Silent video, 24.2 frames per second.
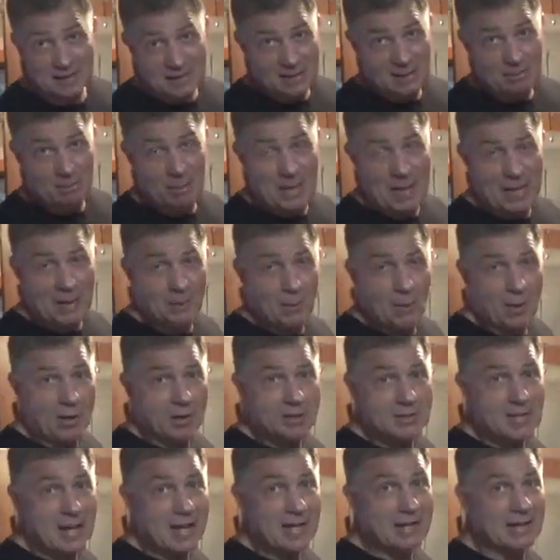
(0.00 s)
the black water
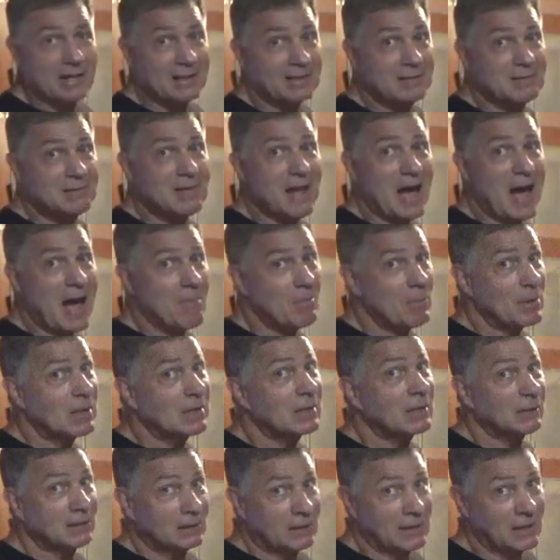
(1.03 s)
tank had not
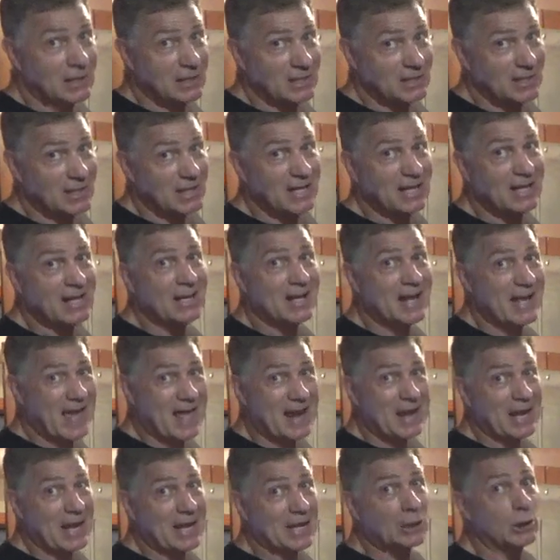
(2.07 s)
been cleaned, and it
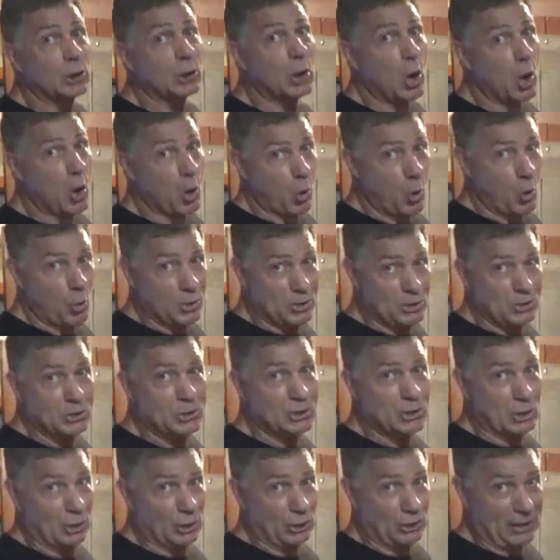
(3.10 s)
had a load
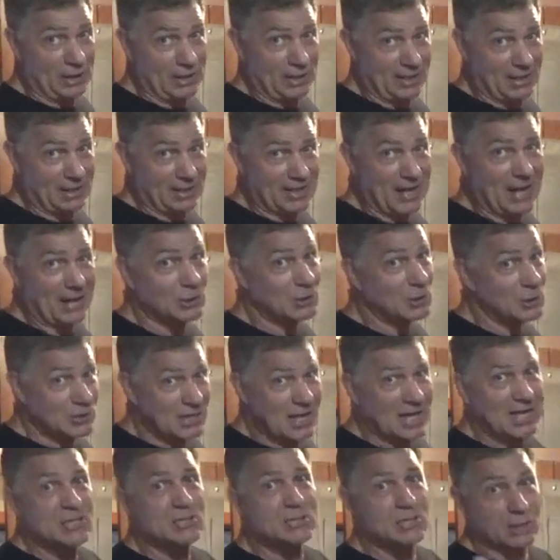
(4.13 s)
still in it. Not
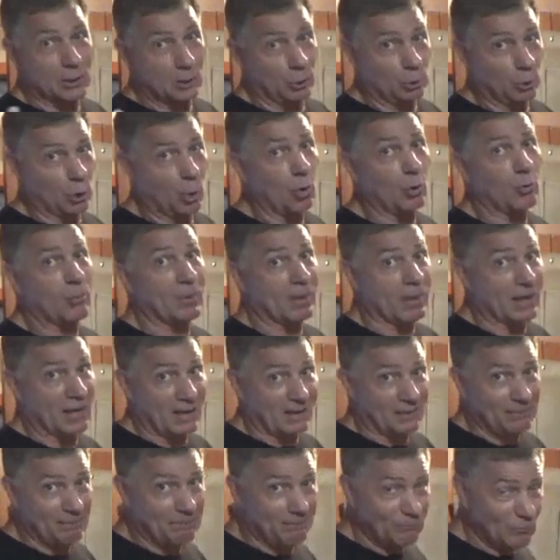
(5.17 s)
just a single load, but
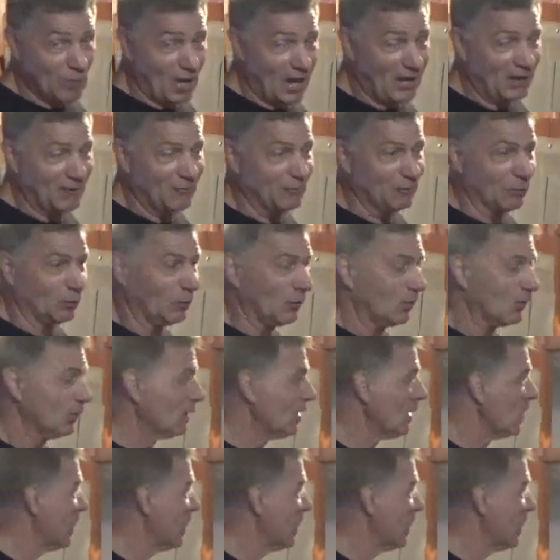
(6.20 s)
a tank full.